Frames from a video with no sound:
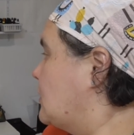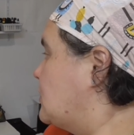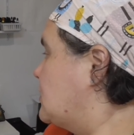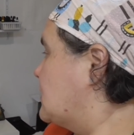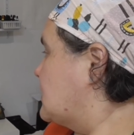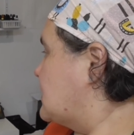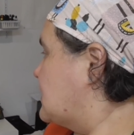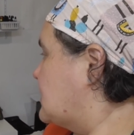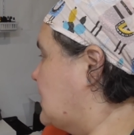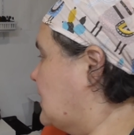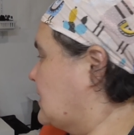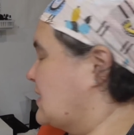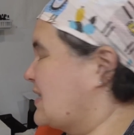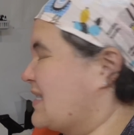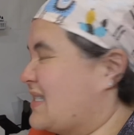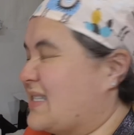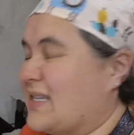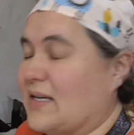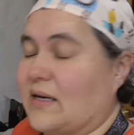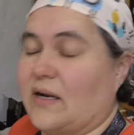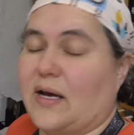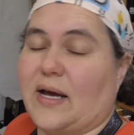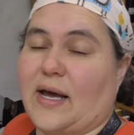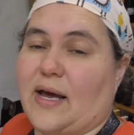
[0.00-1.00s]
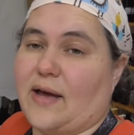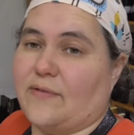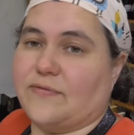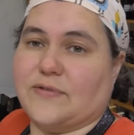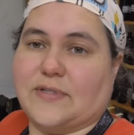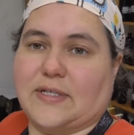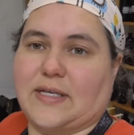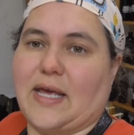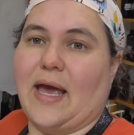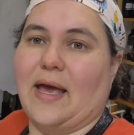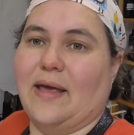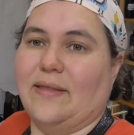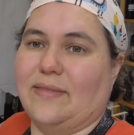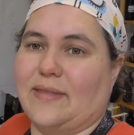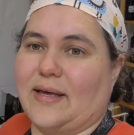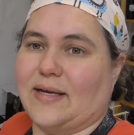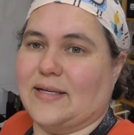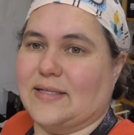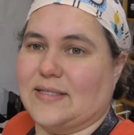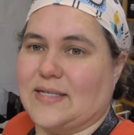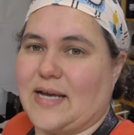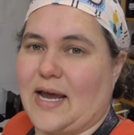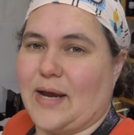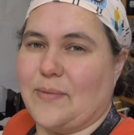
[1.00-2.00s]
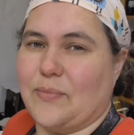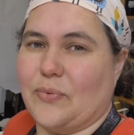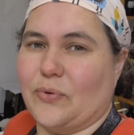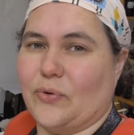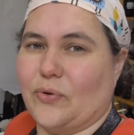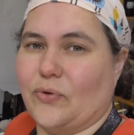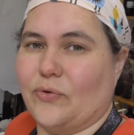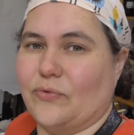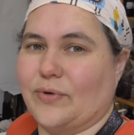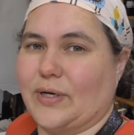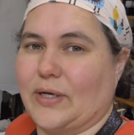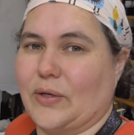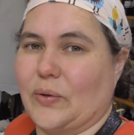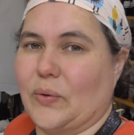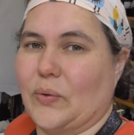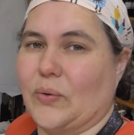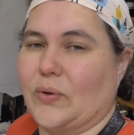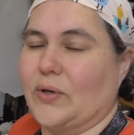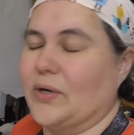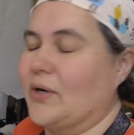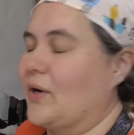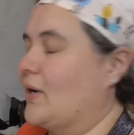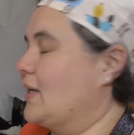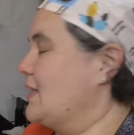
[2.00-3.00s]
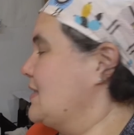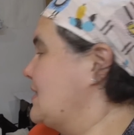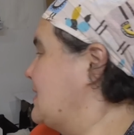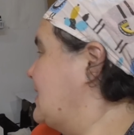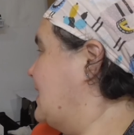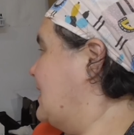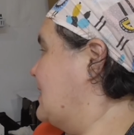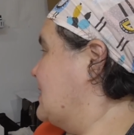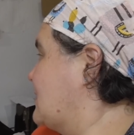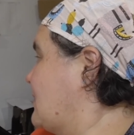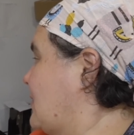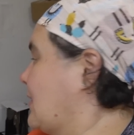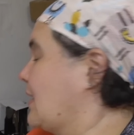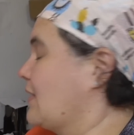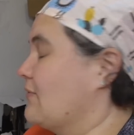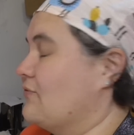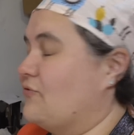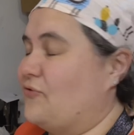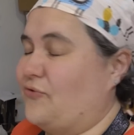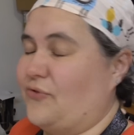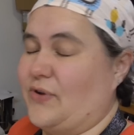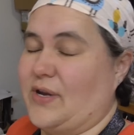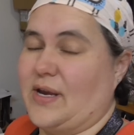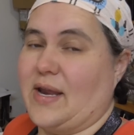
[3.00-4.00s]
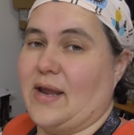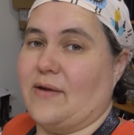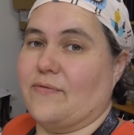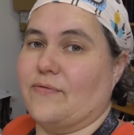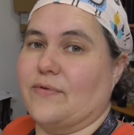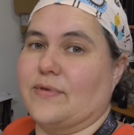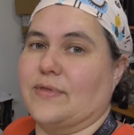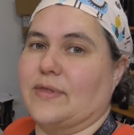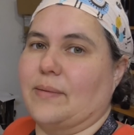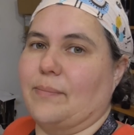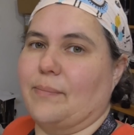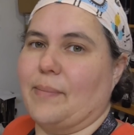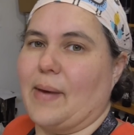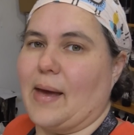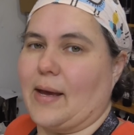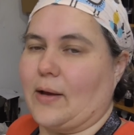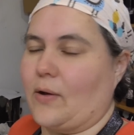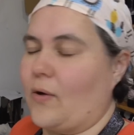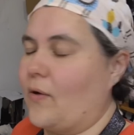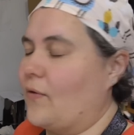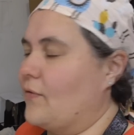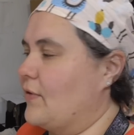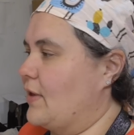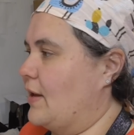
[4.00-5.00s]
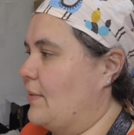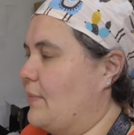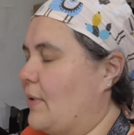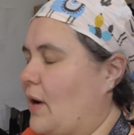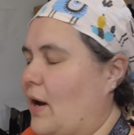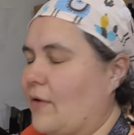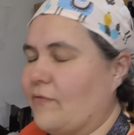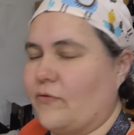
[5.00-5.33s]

Just, as I said, I have to get that table all reorganized now so I can fit everything back on there. But